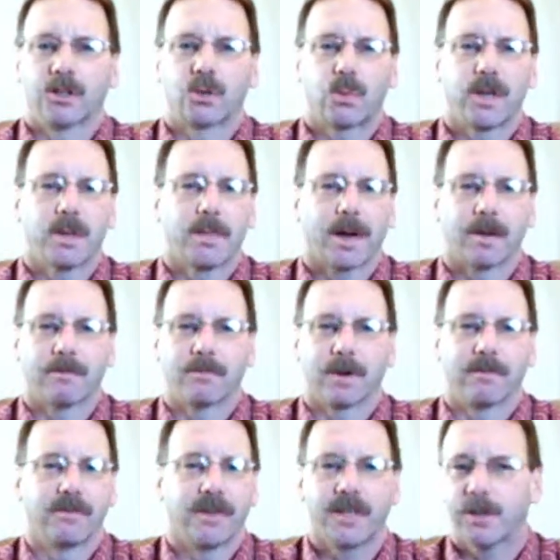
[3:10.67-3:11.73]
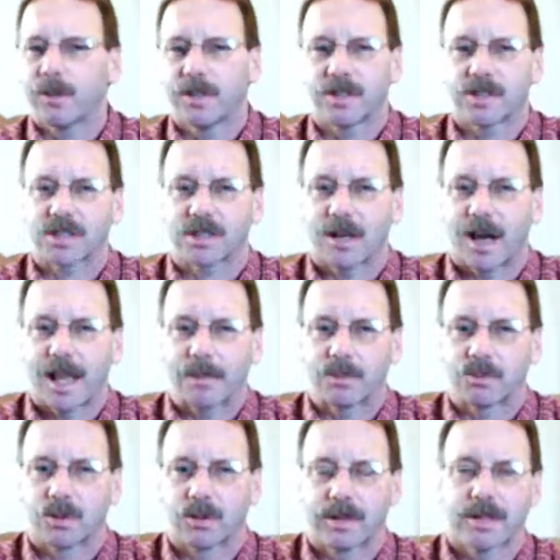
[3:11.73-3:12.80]
tweet about a video you just saw that
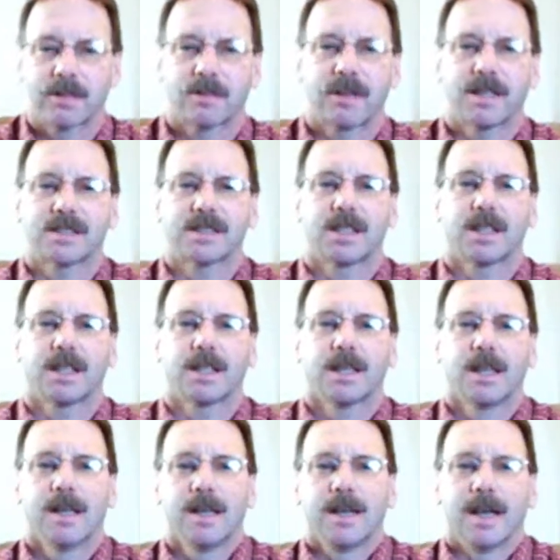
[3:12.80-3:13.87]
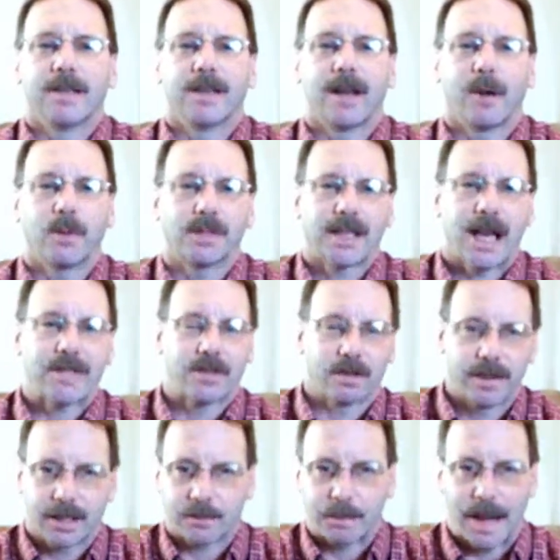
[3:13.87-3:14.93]
was really interesting, and then always add the
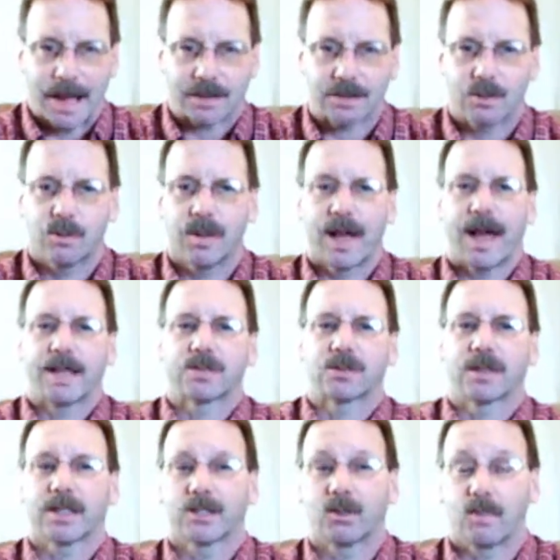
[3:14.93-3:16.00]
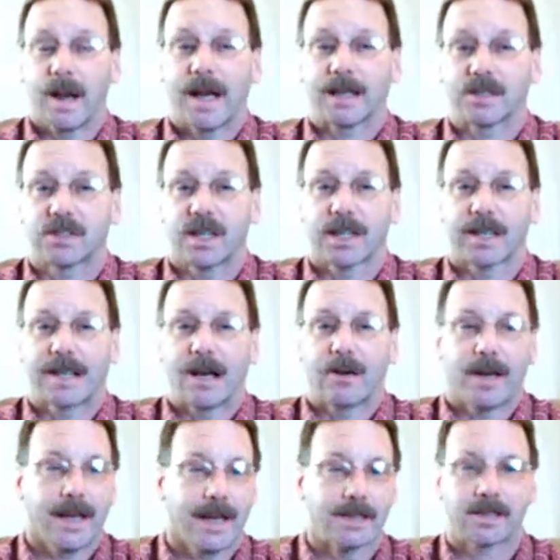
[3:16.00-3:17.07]
link back to that so they can go back and check it
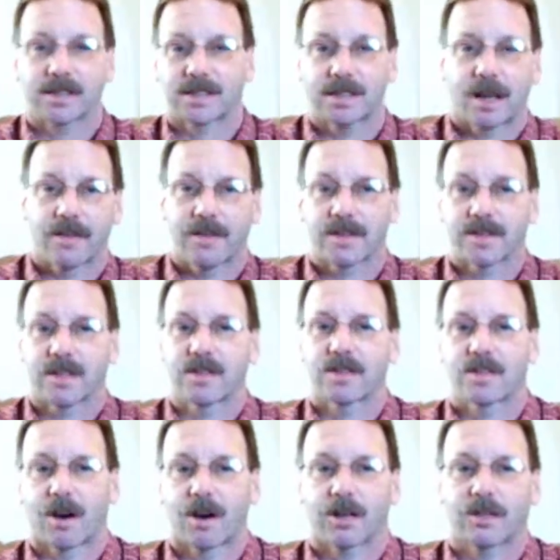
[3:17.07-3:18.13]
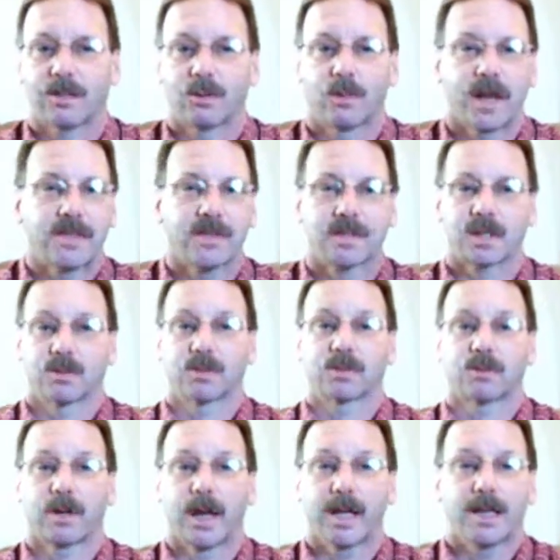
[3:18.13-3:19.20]
out. Hey, I just saw this on this article, read this, it was
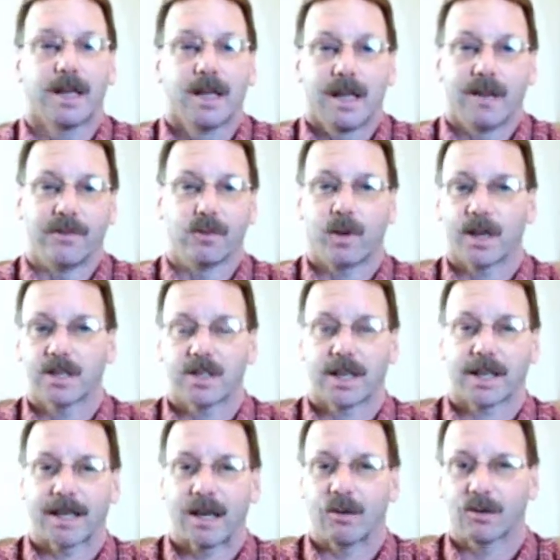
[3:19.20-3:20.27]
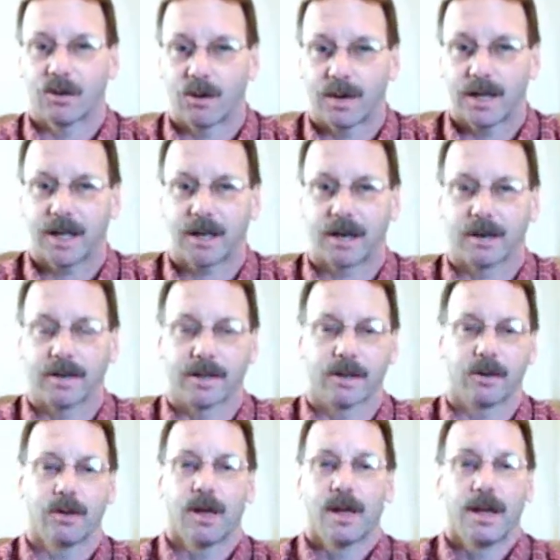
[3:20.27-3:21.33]
great. If you want to check it out, go here. You
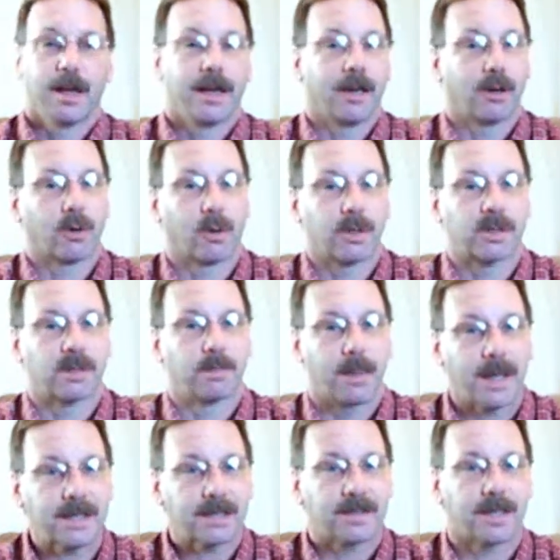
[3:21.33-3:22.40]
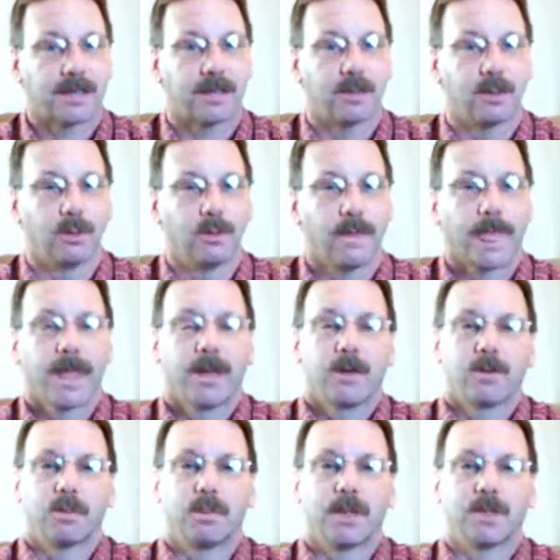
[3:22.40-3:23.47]
know. Now, of course, the best thing to do
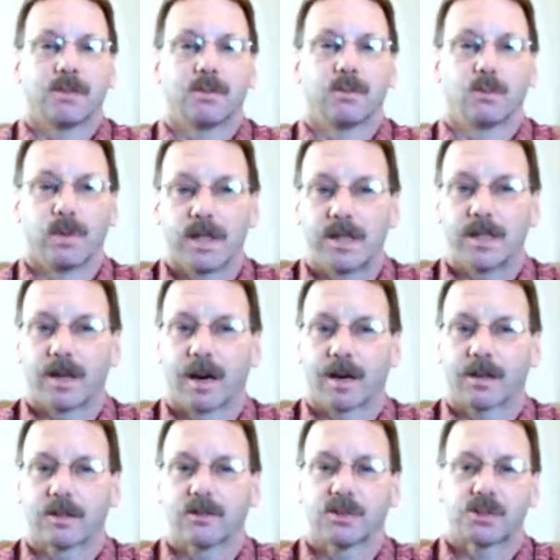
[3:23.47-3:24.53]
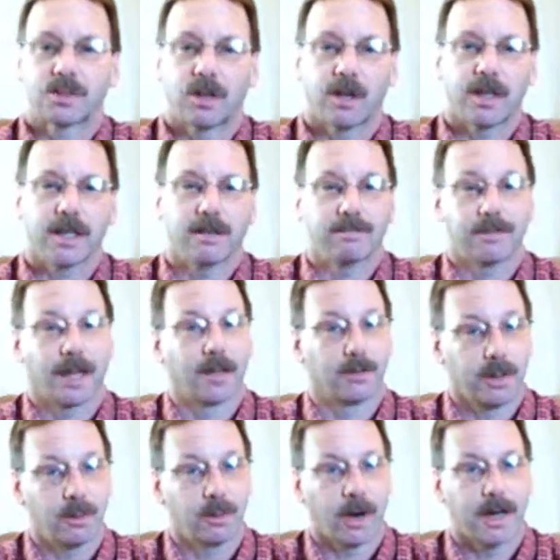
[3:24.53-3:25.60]
would be to read the article, study it, and
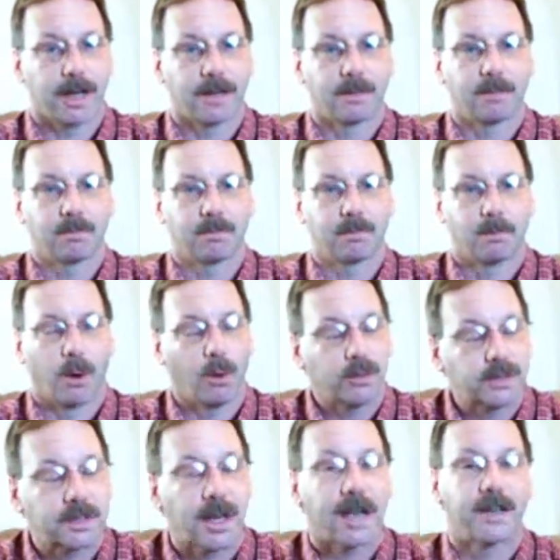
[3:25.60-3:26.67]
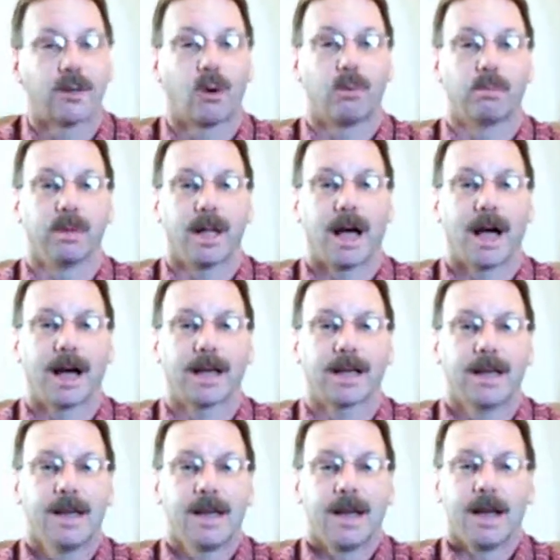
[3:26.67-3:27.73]
rewrite it, post it on your own blog,
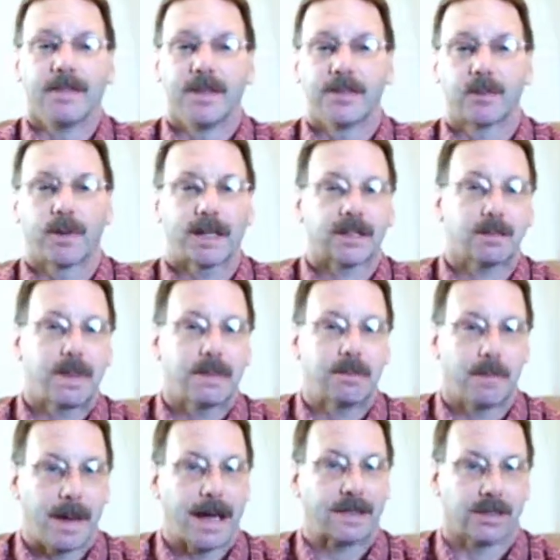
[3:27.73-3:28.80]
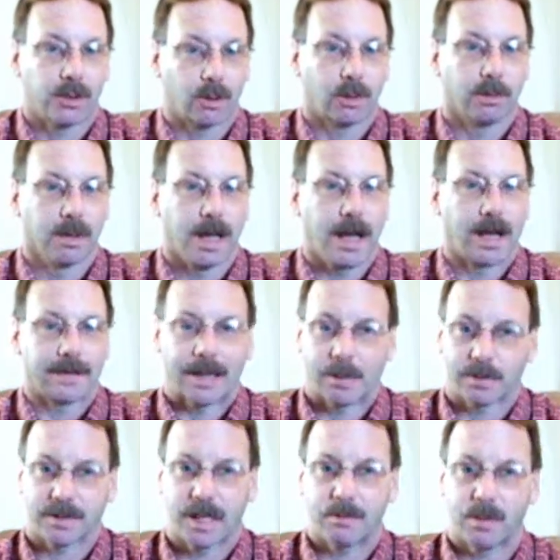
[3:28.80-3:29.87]
and then direct the people back to your blog. That
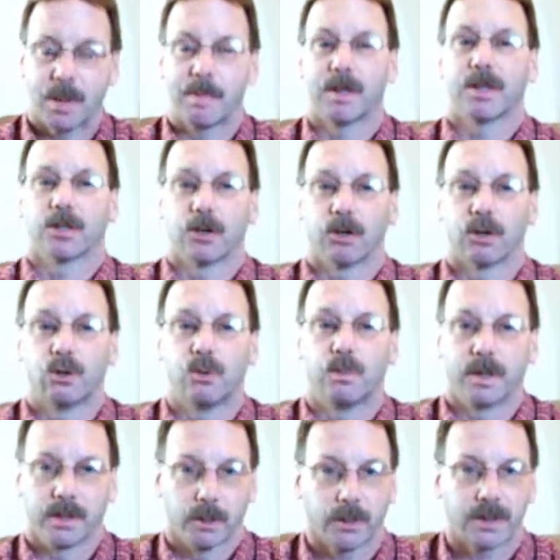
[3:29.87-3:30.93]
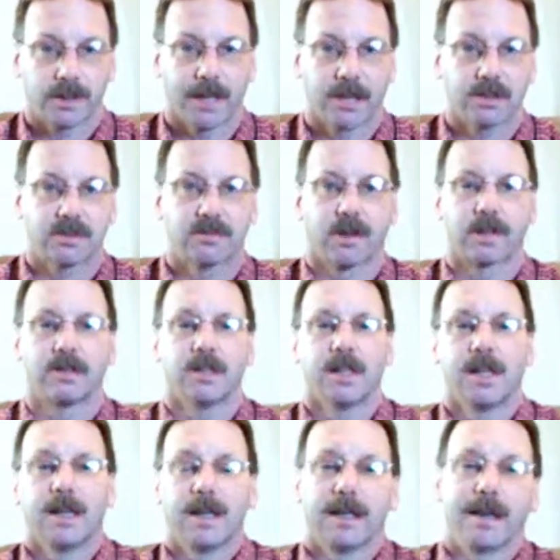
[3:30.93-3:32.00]
would keep them in your loop, in your sales funnel,
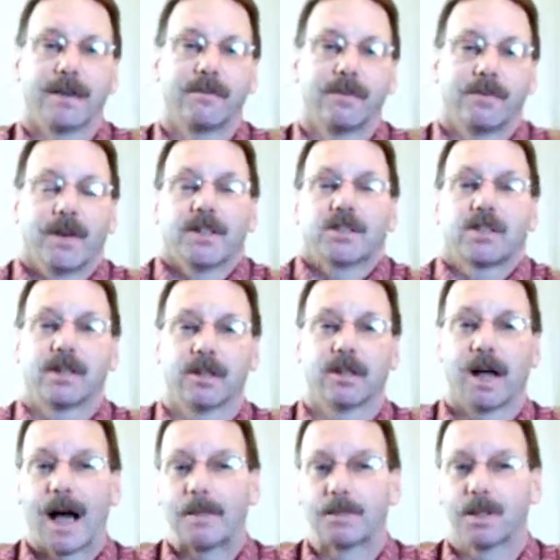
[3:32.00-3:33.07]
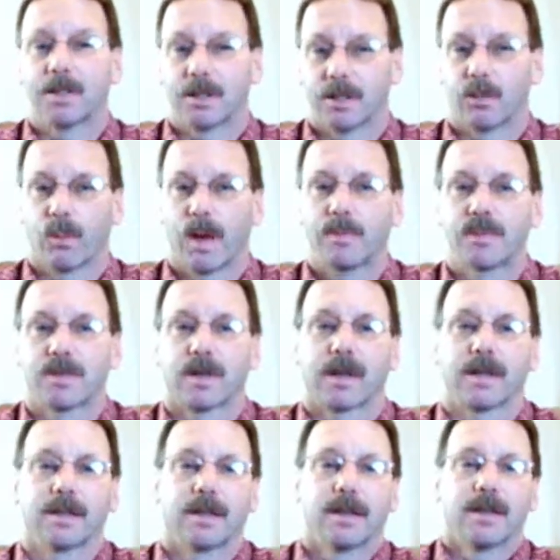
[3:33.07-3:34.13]
and then eventually they'll opt into your website.